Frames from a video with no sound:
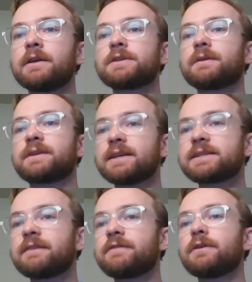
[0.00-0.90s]
So it does
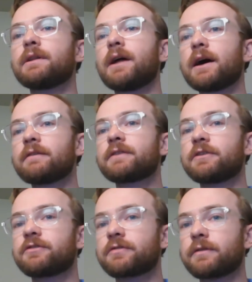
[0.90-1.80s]
give you a lot of
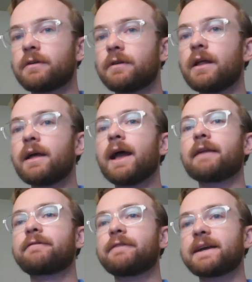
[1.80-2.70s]
control
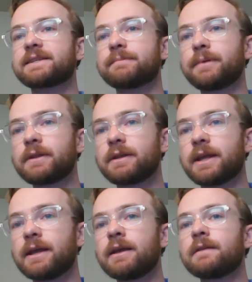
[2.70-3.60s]
and
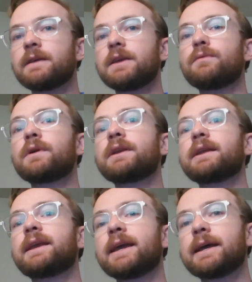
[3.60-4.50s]
flexibility that you
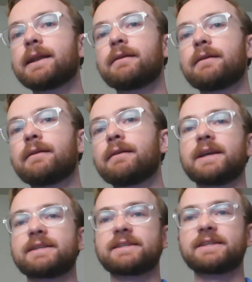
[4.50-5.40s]
wouldn't get
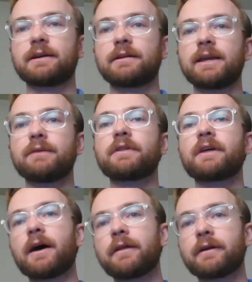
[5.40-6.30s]
necessarily with
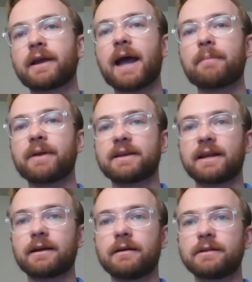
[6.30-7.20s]
other capping
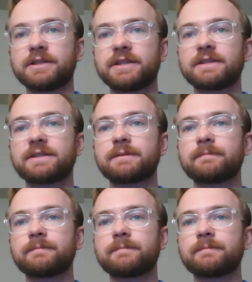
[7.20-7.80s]
technologies.